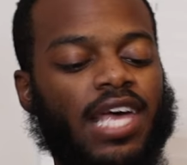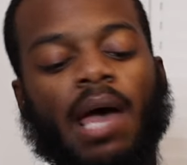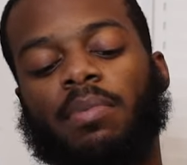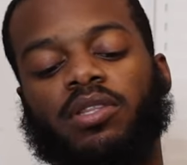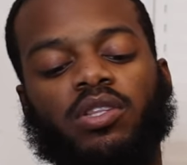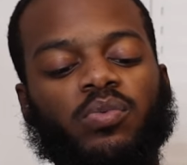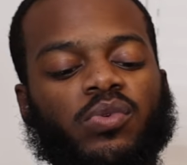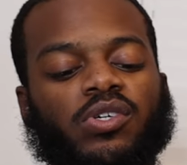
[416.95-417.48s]

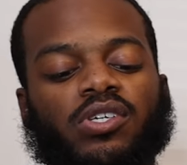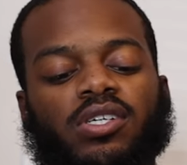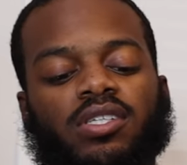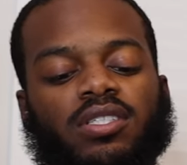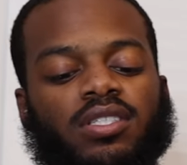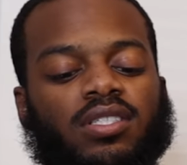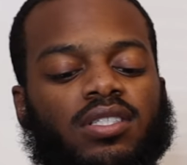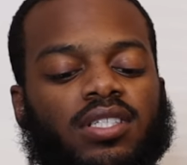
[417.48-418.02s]
Tabitha
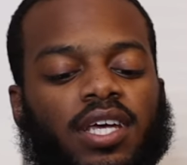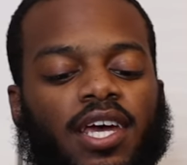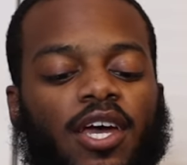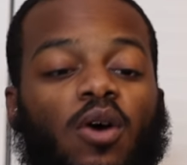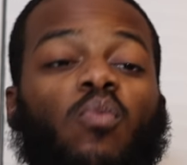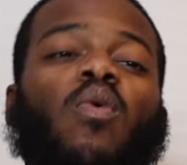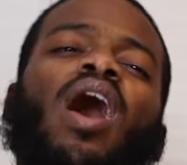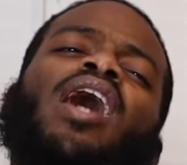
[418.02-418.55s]
Woods
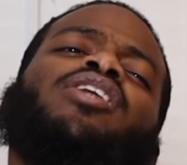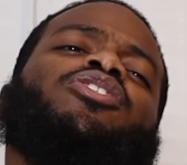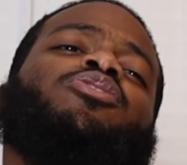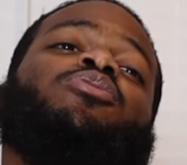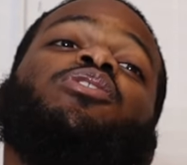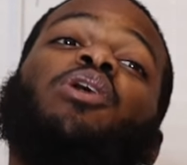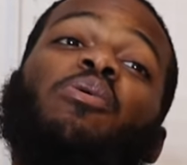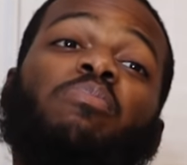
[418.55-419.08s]
said, why are
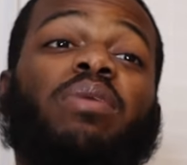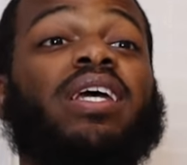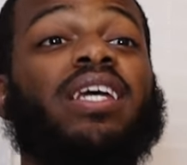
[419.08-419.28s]
you so